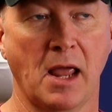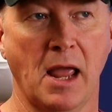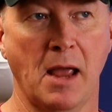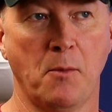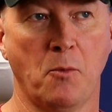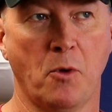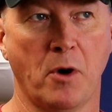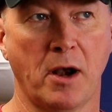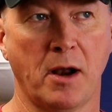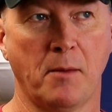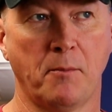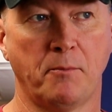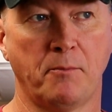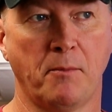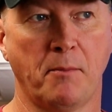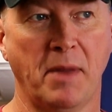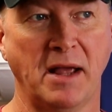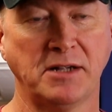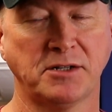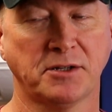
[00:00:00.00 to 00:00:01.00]
And what I'm
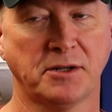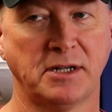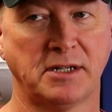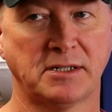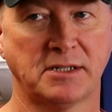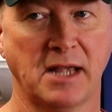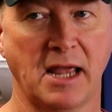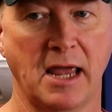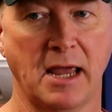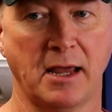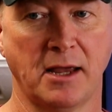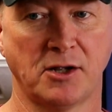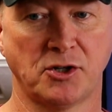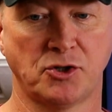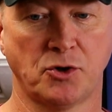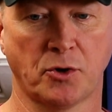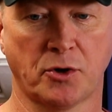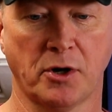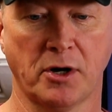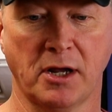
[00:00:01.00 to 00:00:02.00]
basically saying
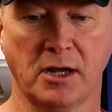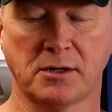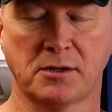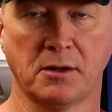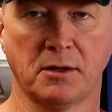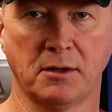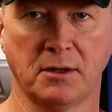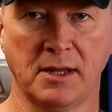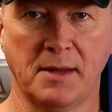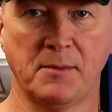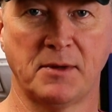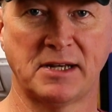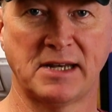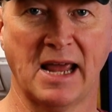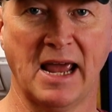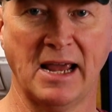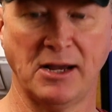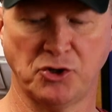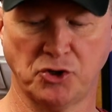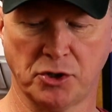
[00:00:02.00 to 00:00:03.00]
is you're going to get to the
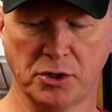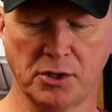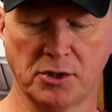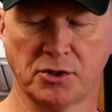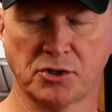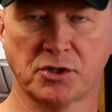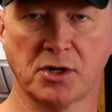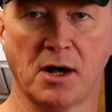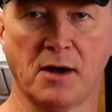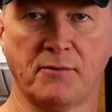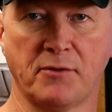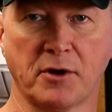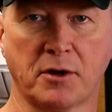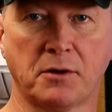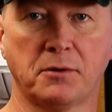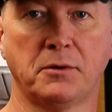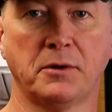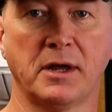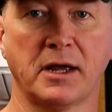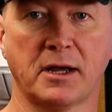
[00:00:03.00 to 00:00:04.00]
limitations of the
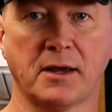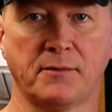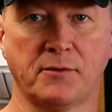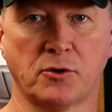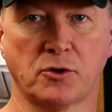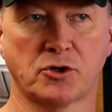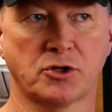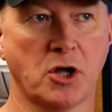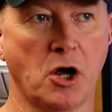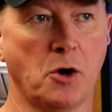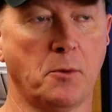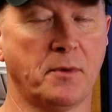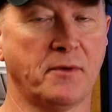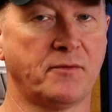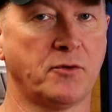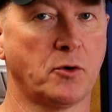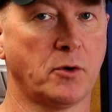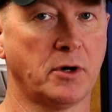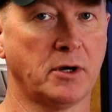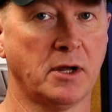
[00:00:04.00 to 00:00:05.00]
click of your scope.
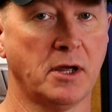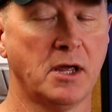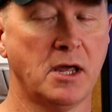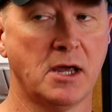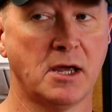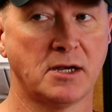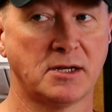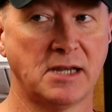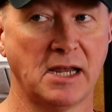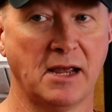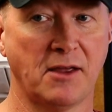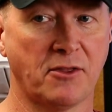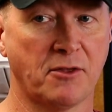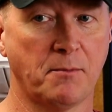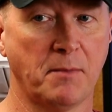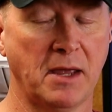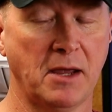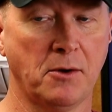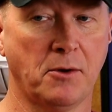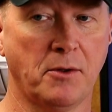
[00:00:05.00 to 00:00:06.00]
If you're in the
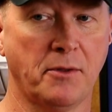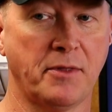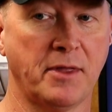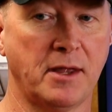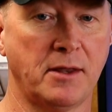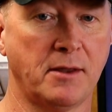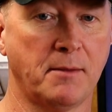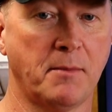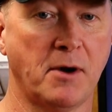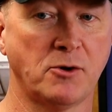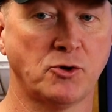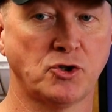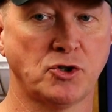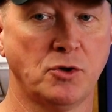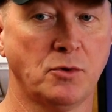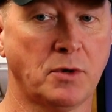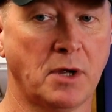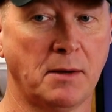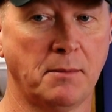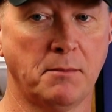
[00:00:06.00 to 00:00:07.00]
10th mil, then the
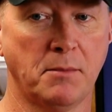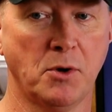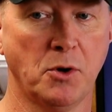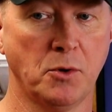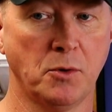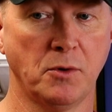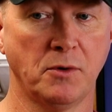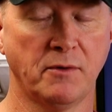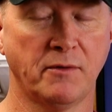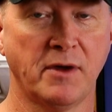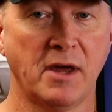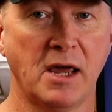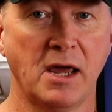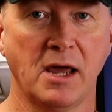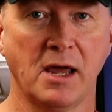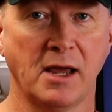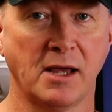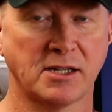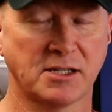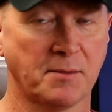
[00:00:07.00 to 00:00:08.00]
most you can move
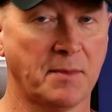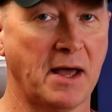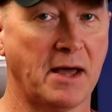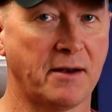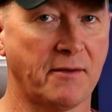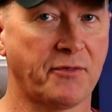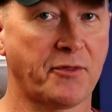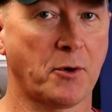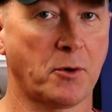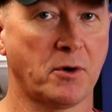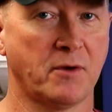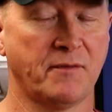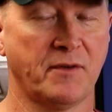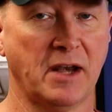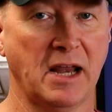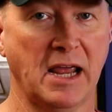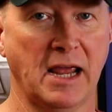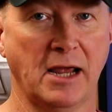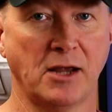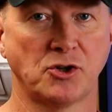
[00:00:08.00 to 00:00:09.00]
is about 1/3 of
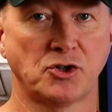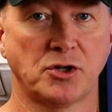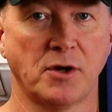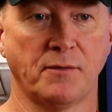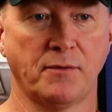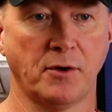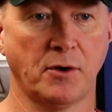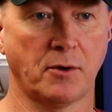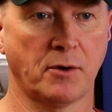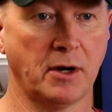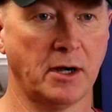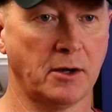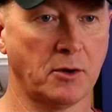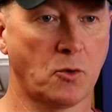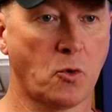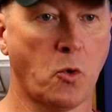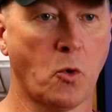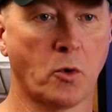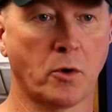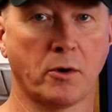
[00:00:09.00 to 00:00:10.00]
an inch. If you're
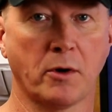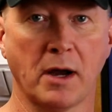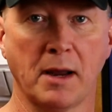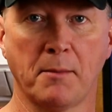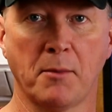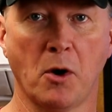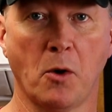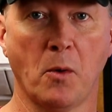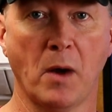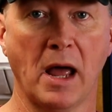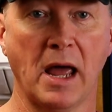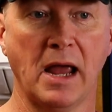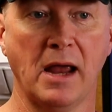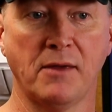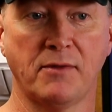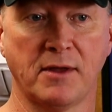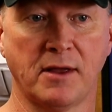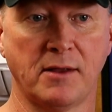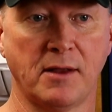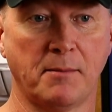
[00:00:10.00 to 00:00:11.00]
in quarter
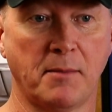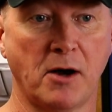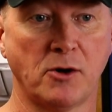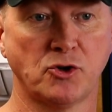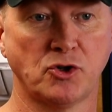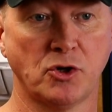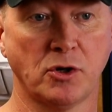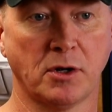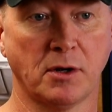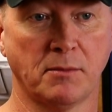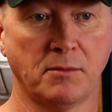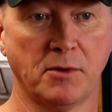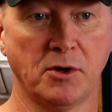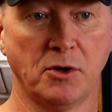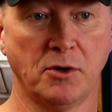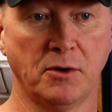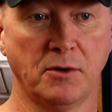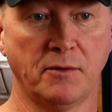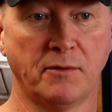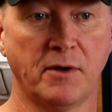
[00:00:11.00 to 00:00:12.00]
MOA, then the most you can
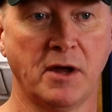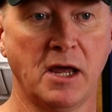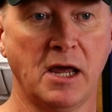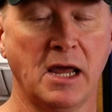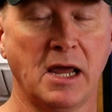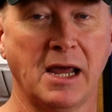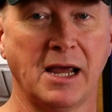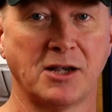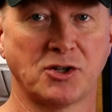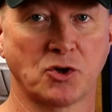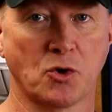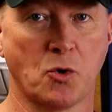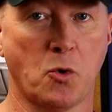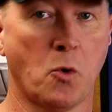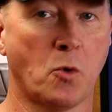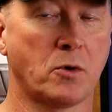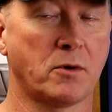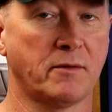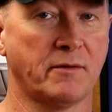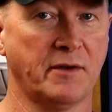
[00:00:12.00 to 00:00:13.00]
move is
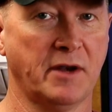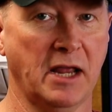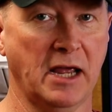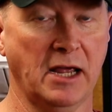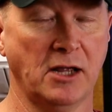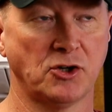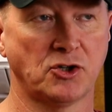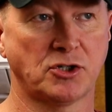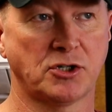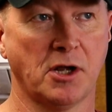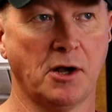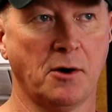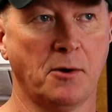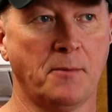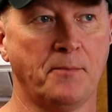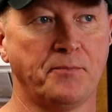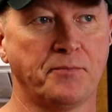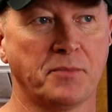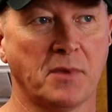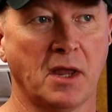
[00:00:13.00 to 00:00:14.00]
1/4 of an inch.
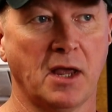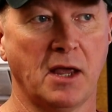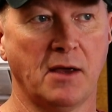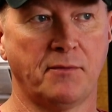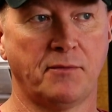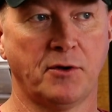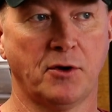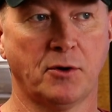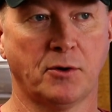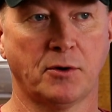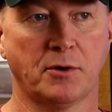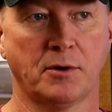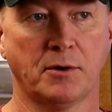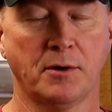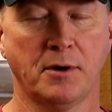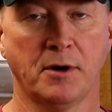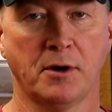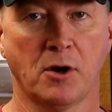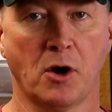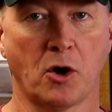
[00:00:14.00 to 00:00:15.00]
So if
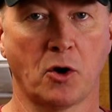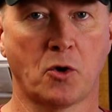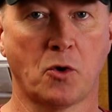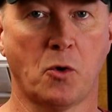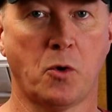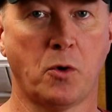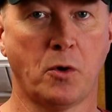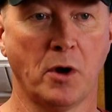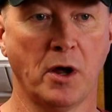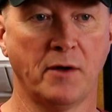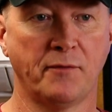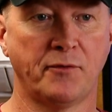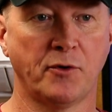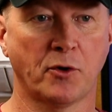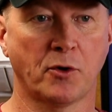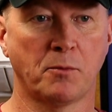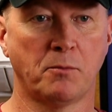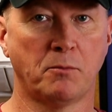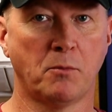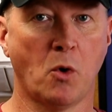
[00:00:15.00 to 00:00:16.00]

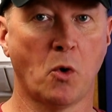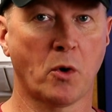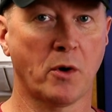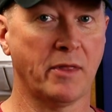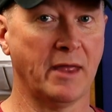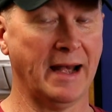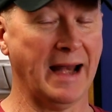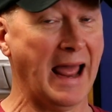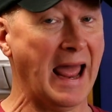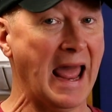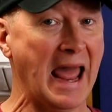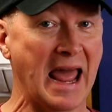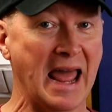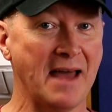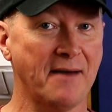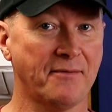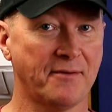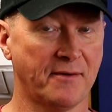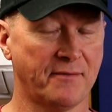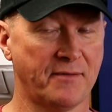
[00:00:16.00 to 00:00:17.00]
you're more than
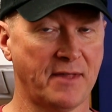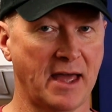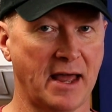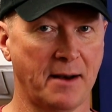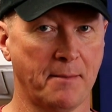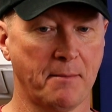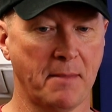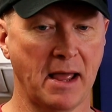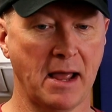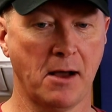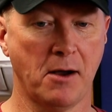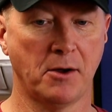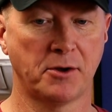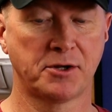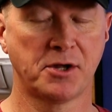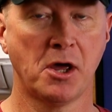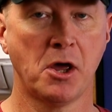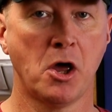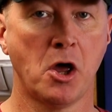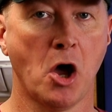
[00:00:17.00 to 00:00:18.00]
half of that
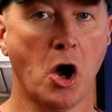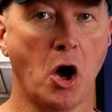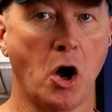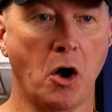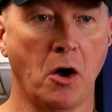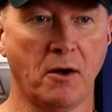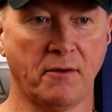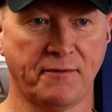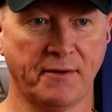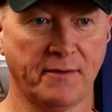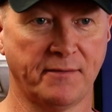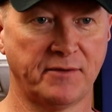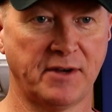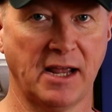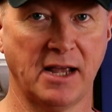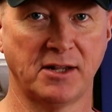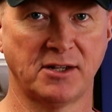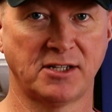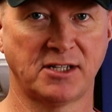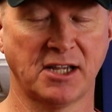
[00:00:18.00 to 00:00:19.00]
amount off of
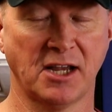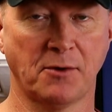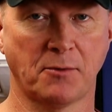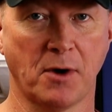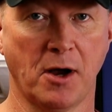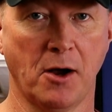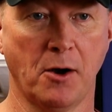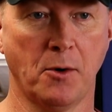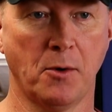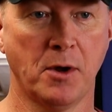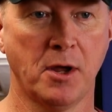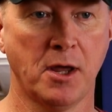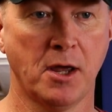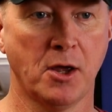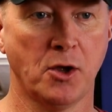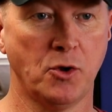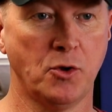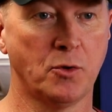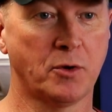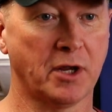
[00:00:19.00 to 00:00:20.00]
dead zero,
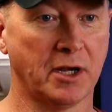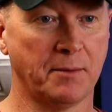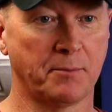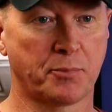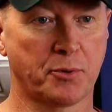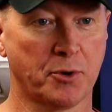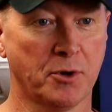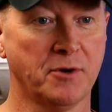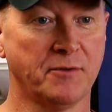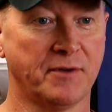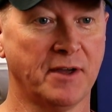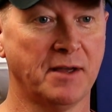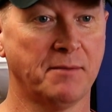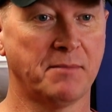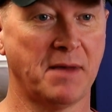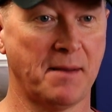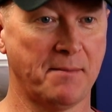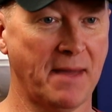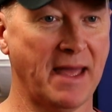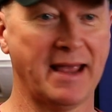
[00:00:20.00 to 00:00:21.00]
you could improve
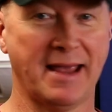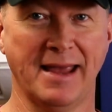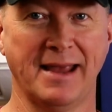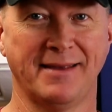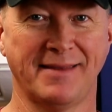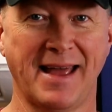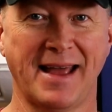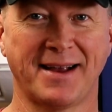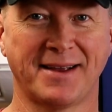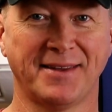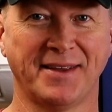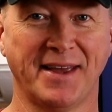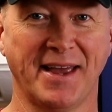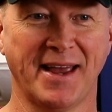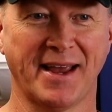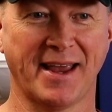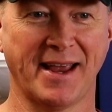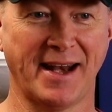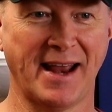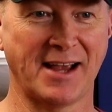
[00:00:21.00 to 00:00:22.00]
it by making that
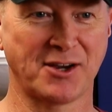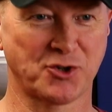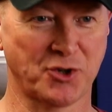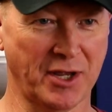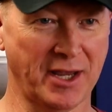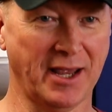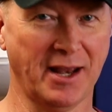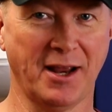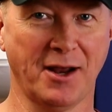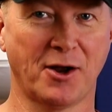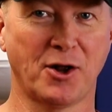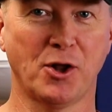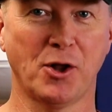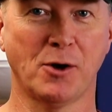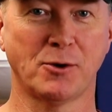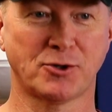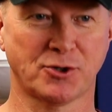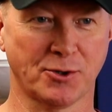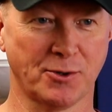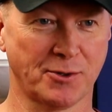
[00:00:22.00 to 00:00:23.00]
click and actually getting
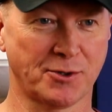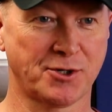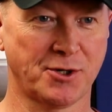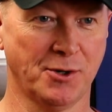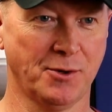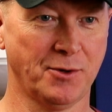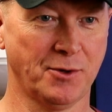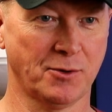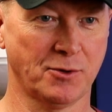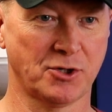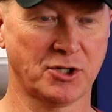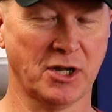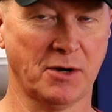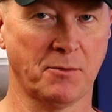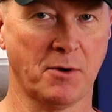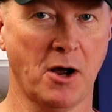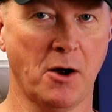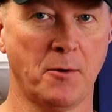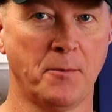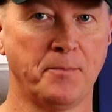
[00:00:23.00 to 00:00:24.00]
closer to your
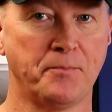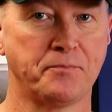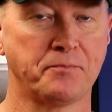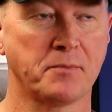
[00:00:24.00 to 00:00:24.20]
zero.